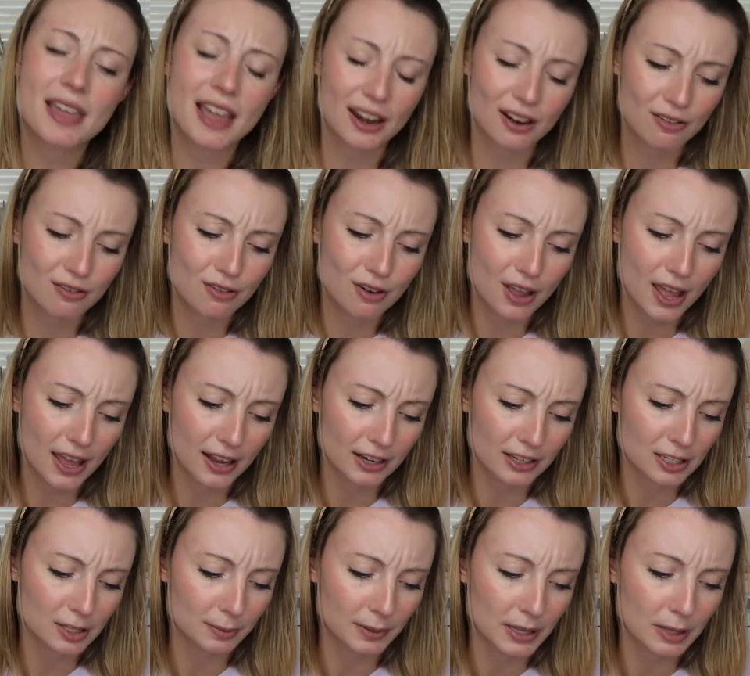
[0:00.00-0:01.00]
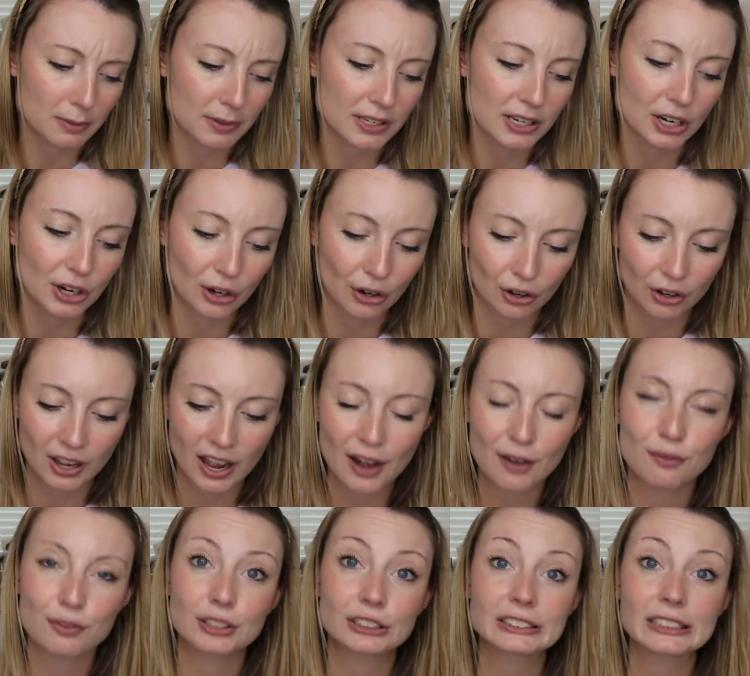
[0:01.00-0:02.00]
I don't know how to explain the material. Kind
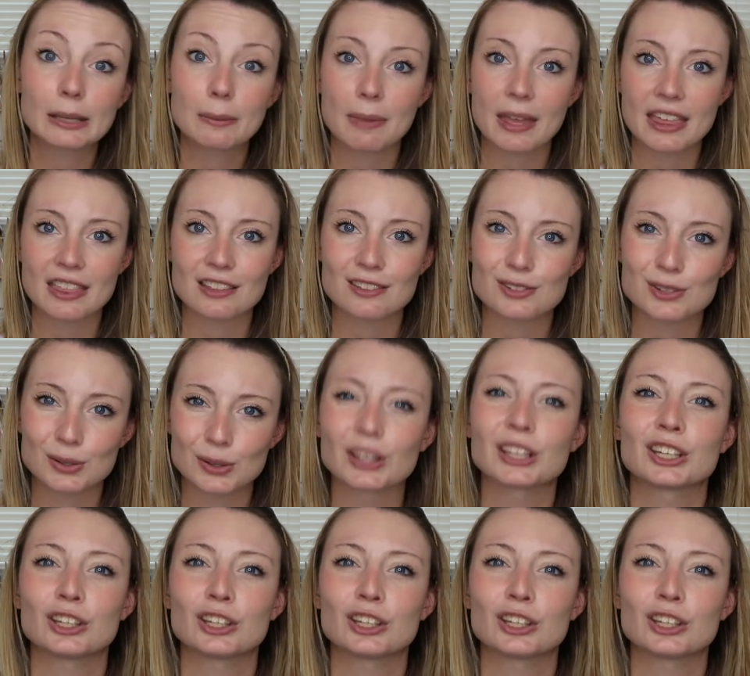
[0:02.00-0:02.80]
of feels like a bathing suit.